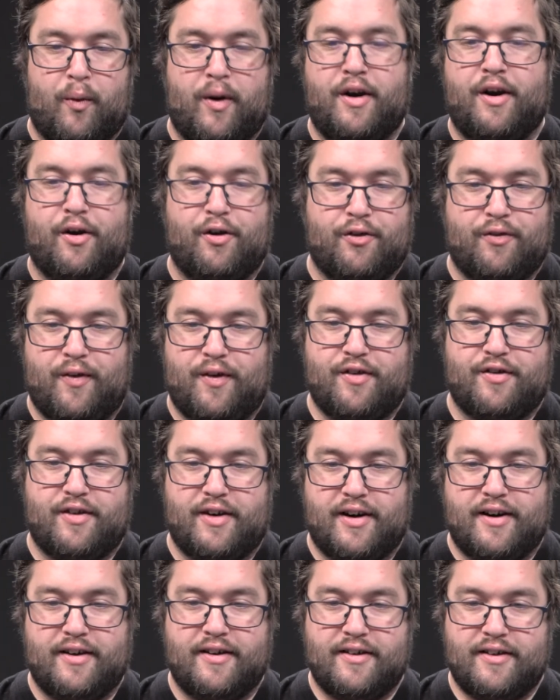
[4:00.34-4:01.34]
Windows
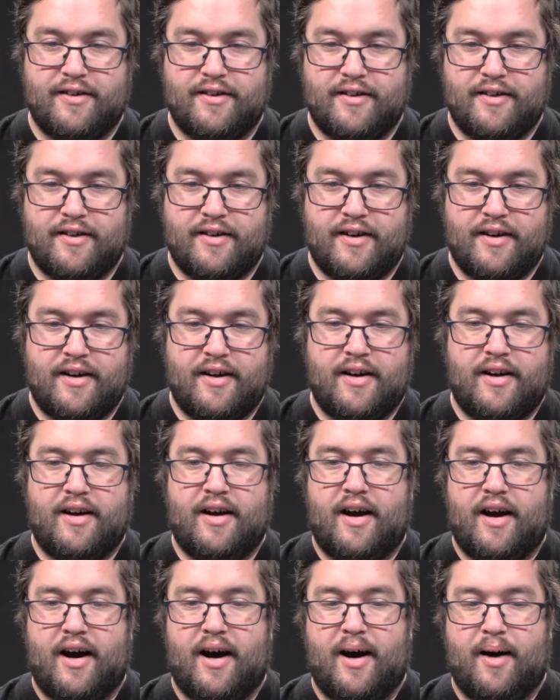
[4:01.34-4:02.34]
Vista.
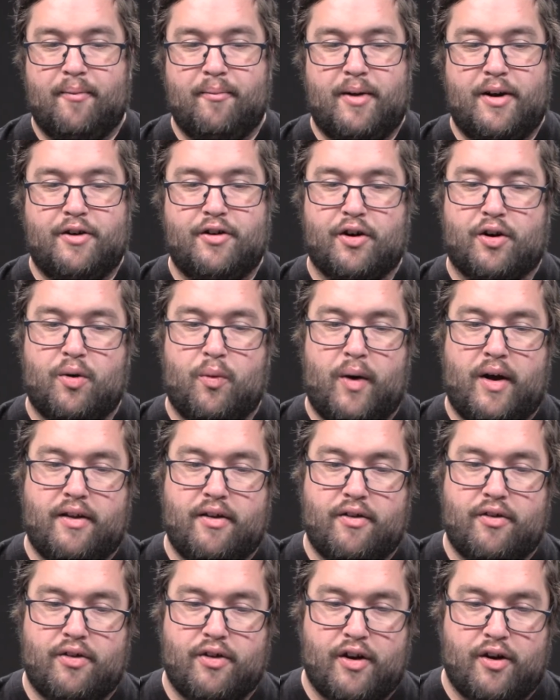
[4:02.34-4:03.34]
It took
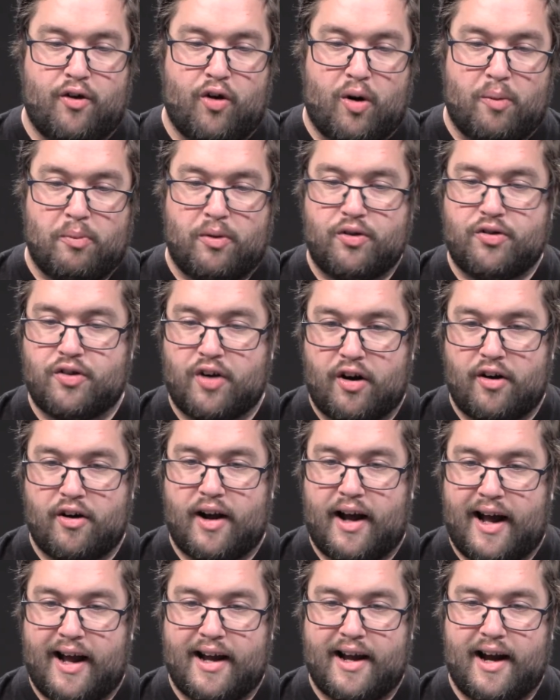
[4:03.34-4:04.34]
away the normal start
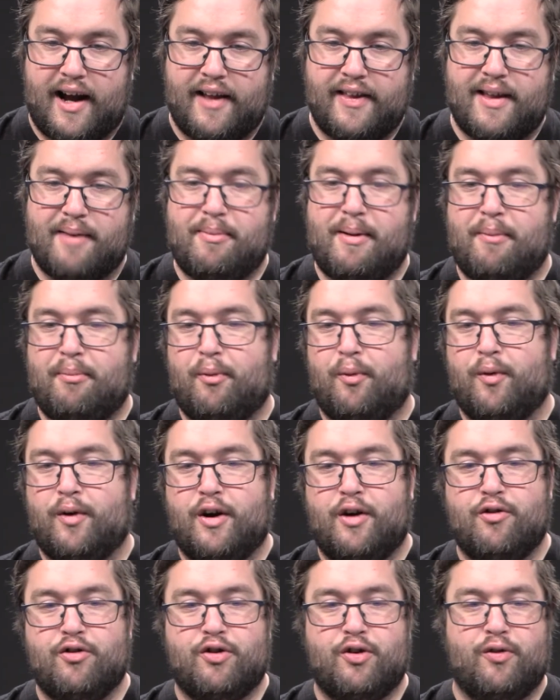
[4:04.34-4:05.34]
icon that people were
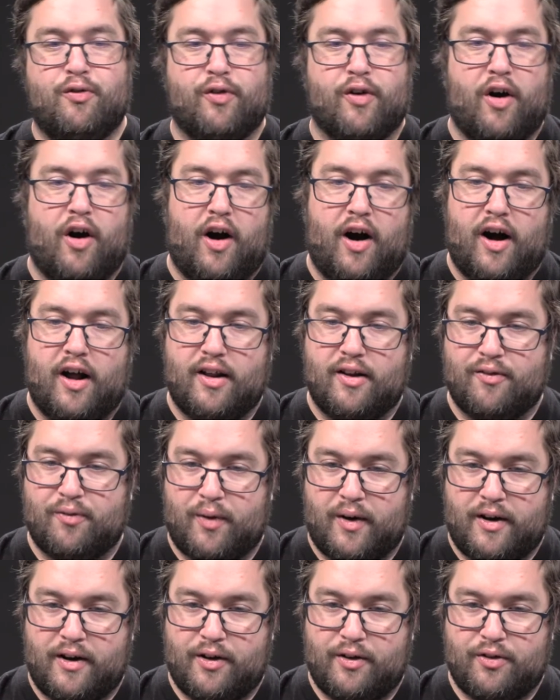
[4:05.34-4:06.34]
used to for all of
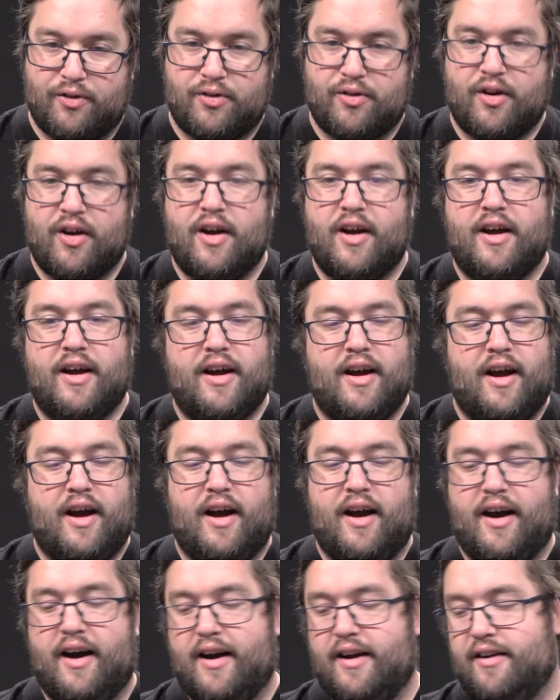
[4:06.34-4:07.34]
Windows.
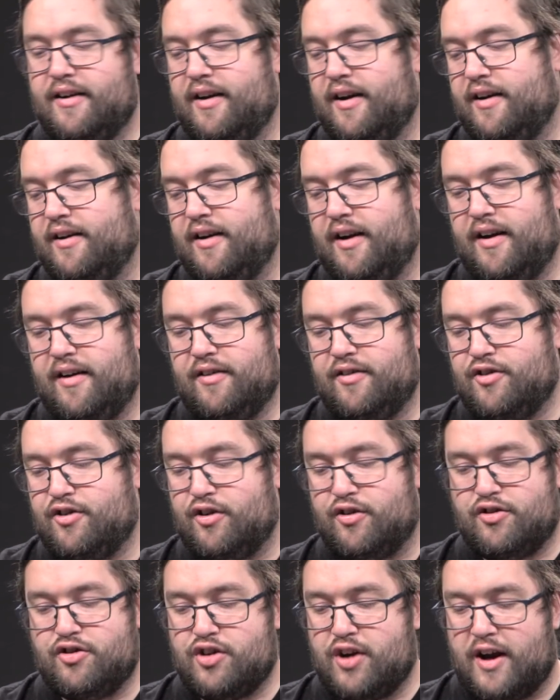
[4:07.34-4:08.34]
It
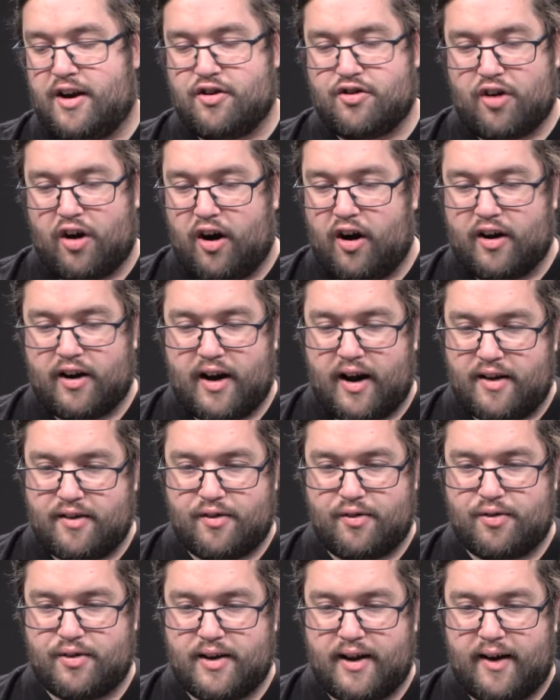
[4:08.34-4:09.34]
just changed all kinds
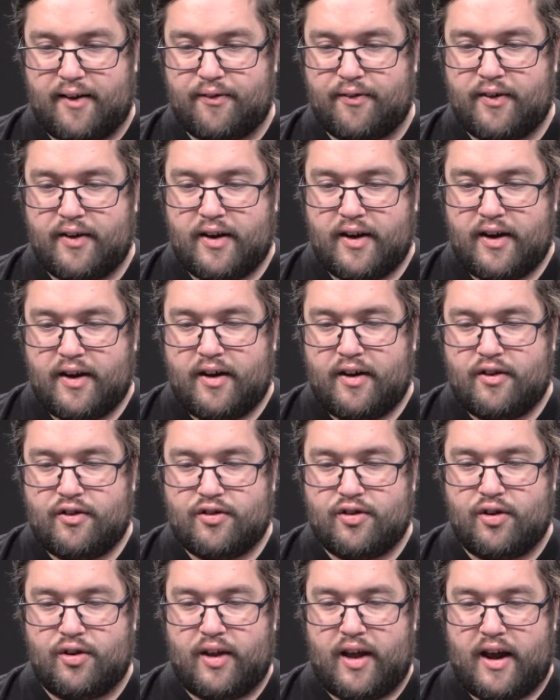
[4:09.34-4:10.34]
of stuff.
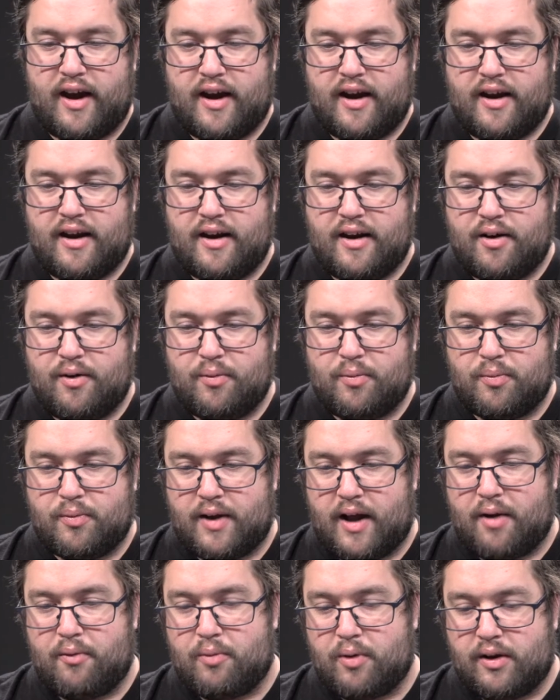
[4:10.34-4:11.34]
So they
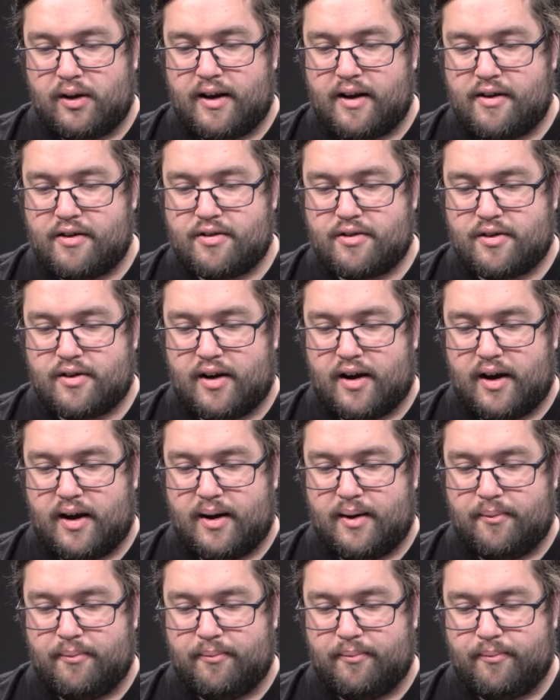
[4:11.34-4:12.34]
then released
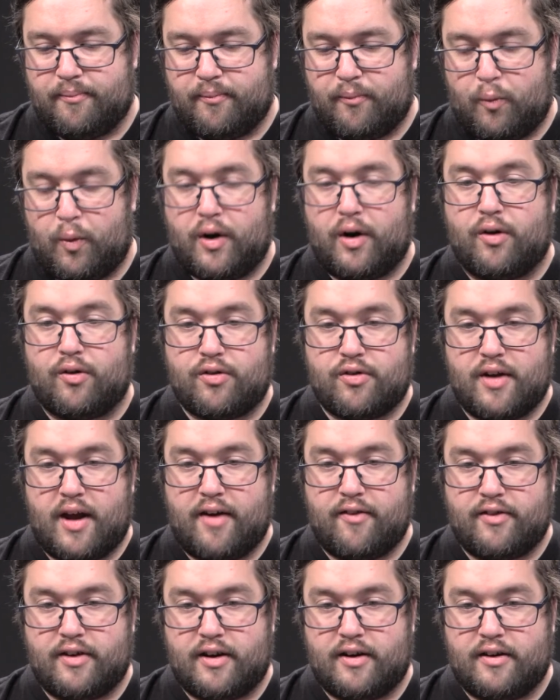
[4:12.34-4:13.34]
Windows
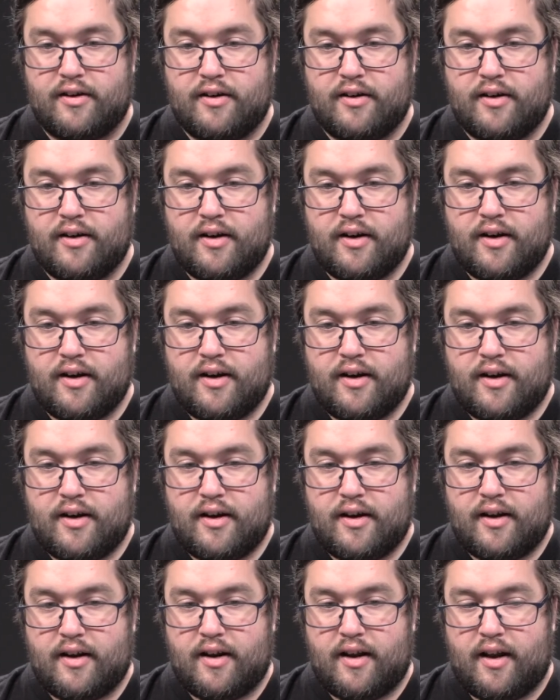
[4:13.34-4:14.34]
7
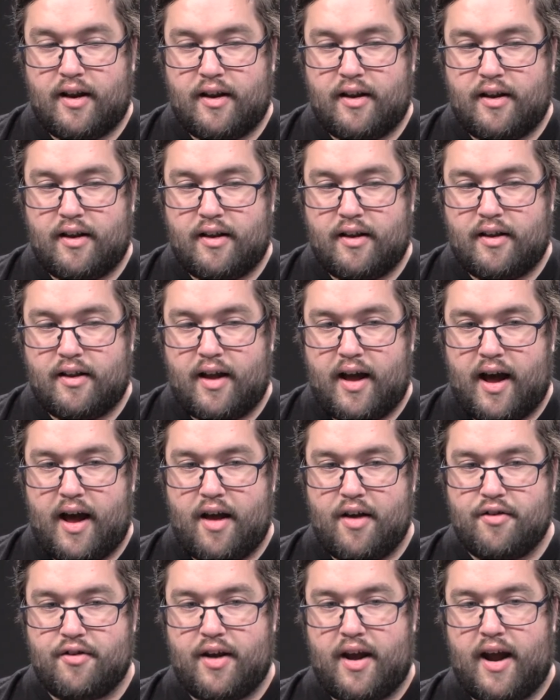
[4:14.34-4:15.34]

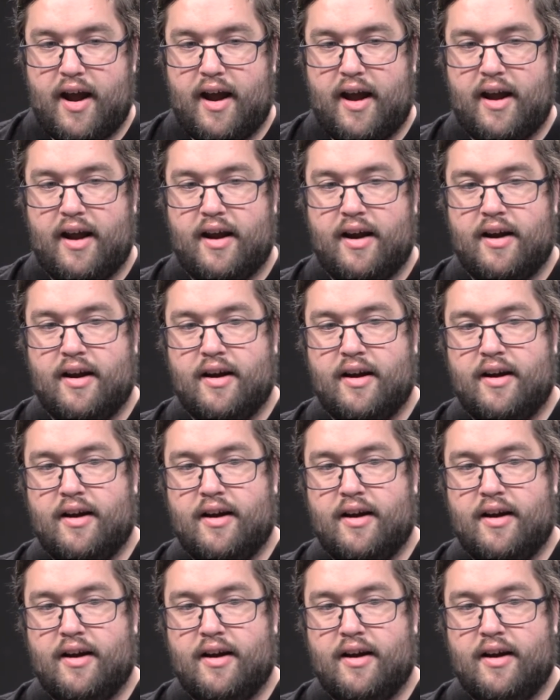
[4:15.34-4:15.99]
as a